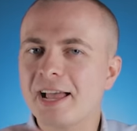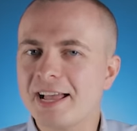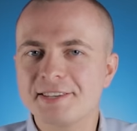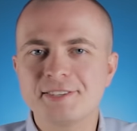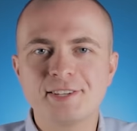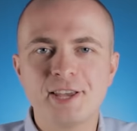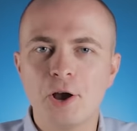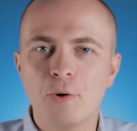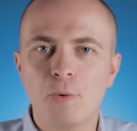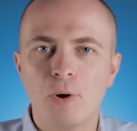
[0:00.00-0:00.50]

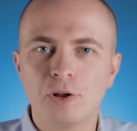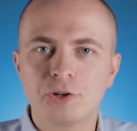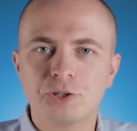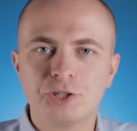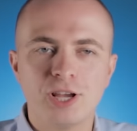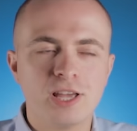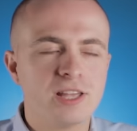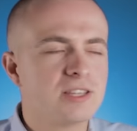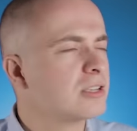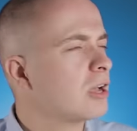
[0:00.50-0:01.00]
Casio
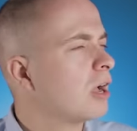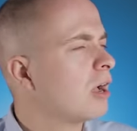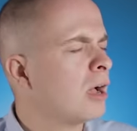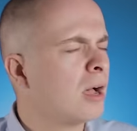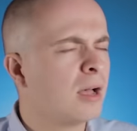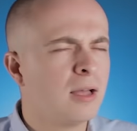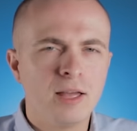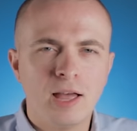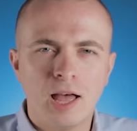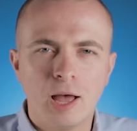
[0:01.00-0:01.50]
watches
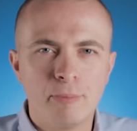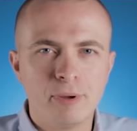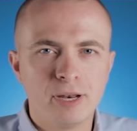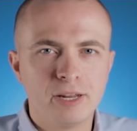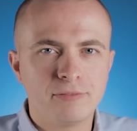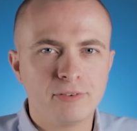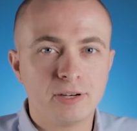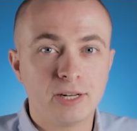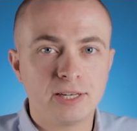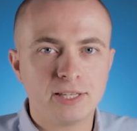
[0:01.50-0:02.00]
are a bit
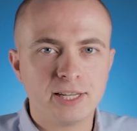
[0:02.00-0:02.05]
of an